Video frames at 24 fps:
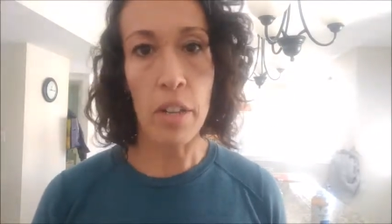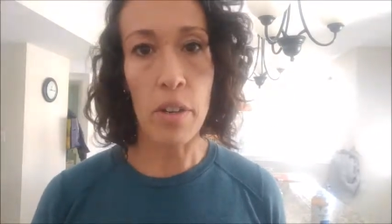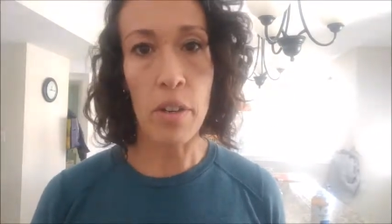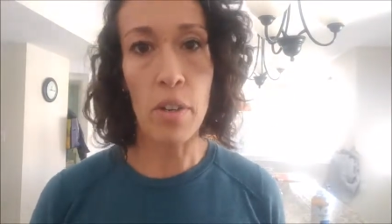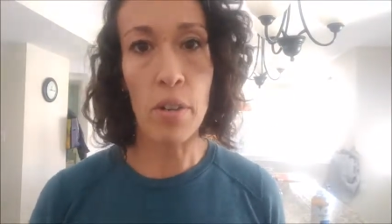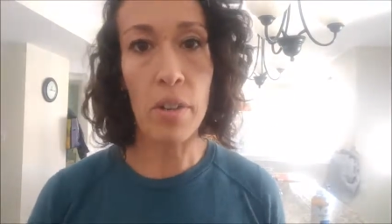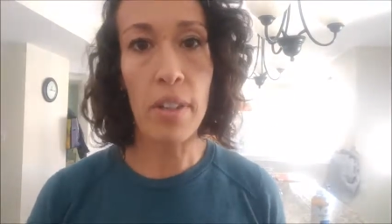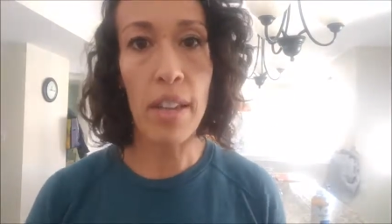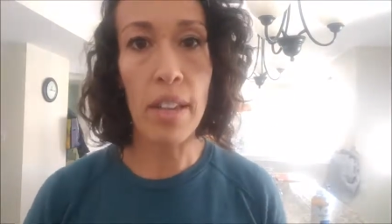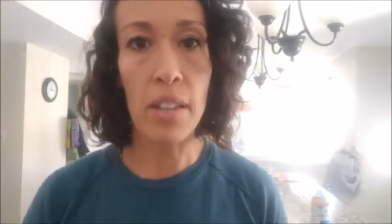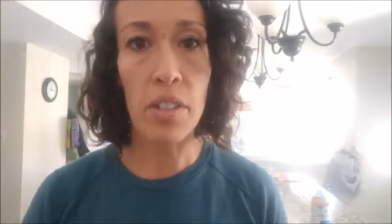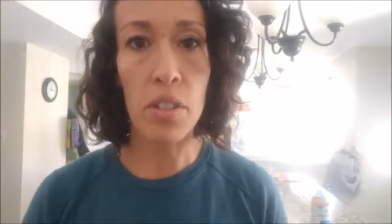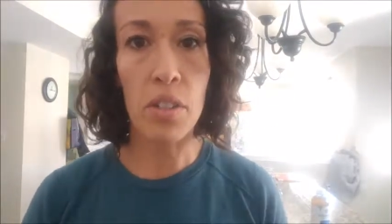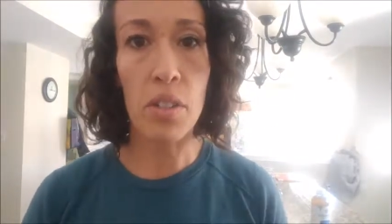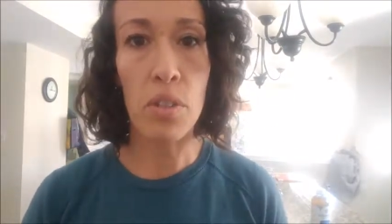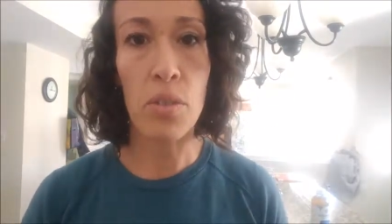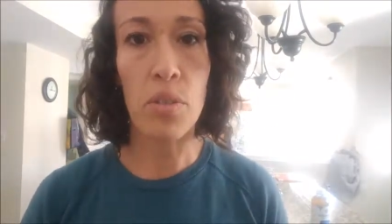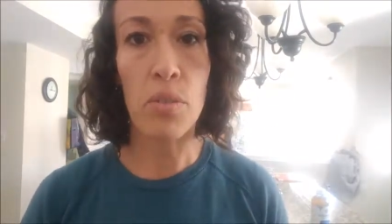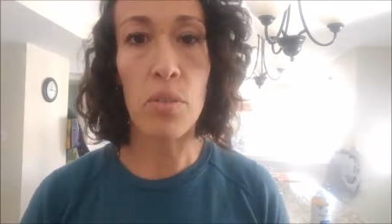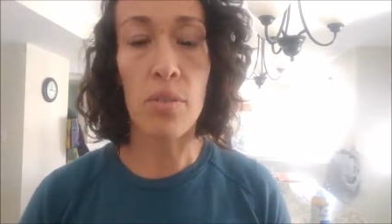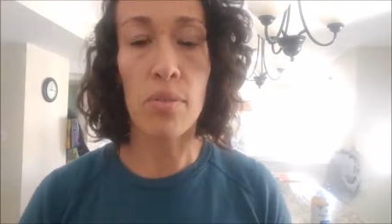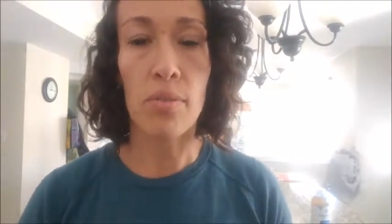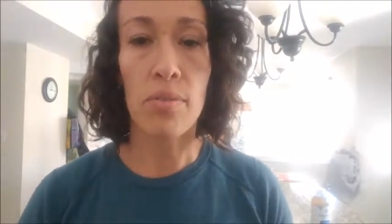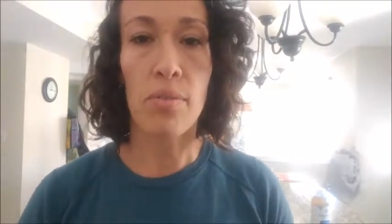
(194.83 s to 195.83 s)
you know, get
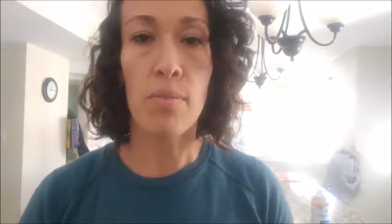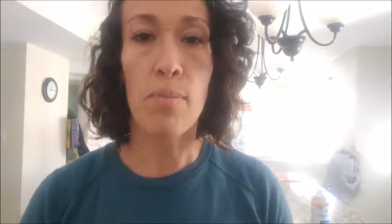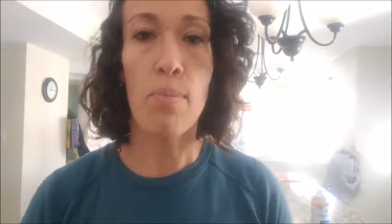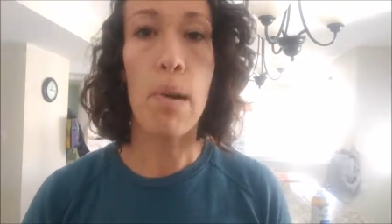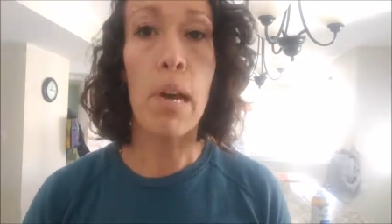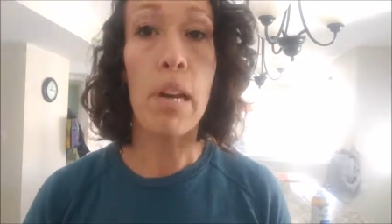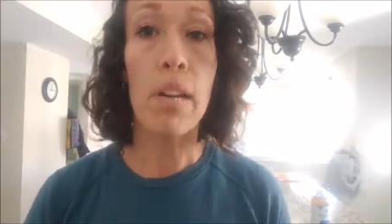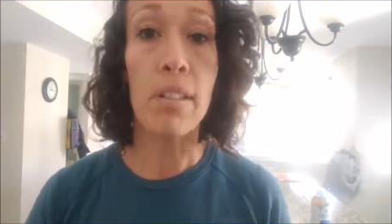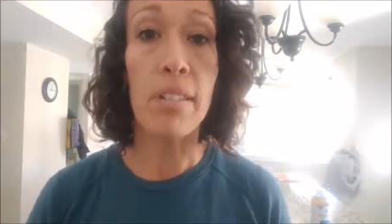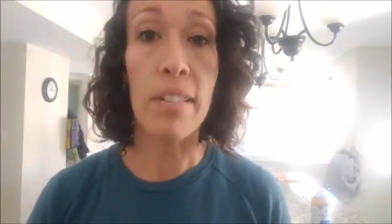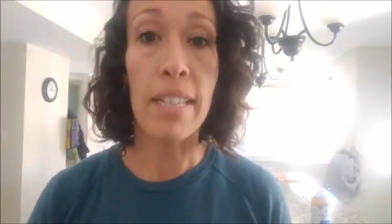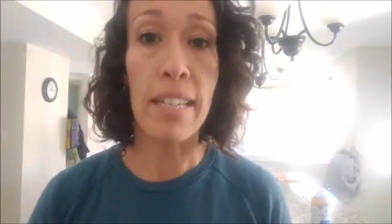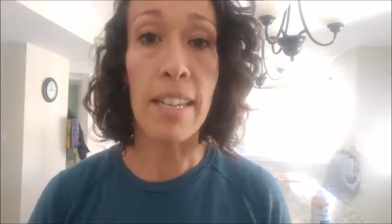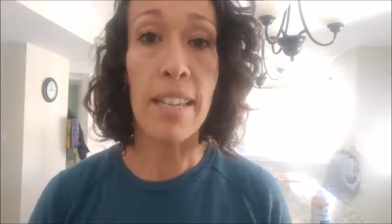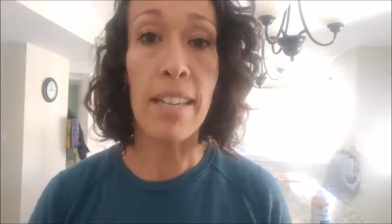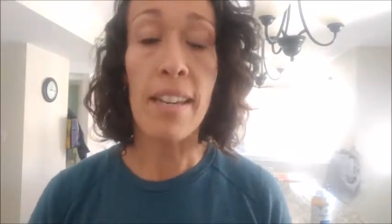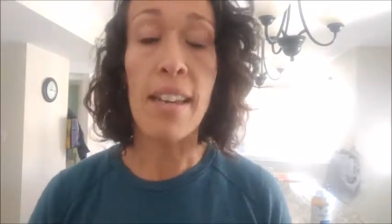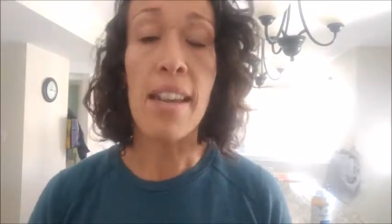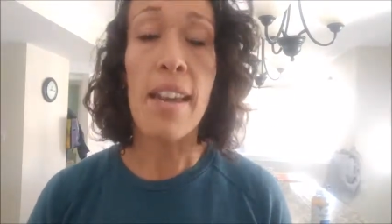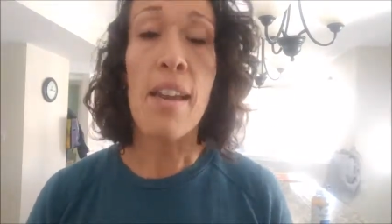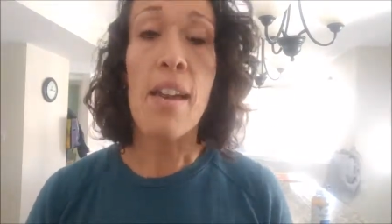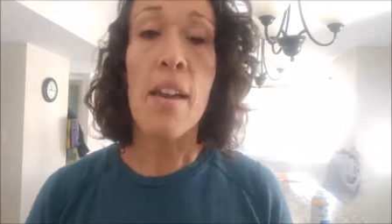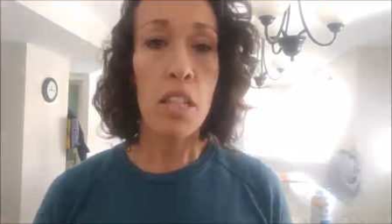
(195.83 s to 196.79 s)
to bottling it.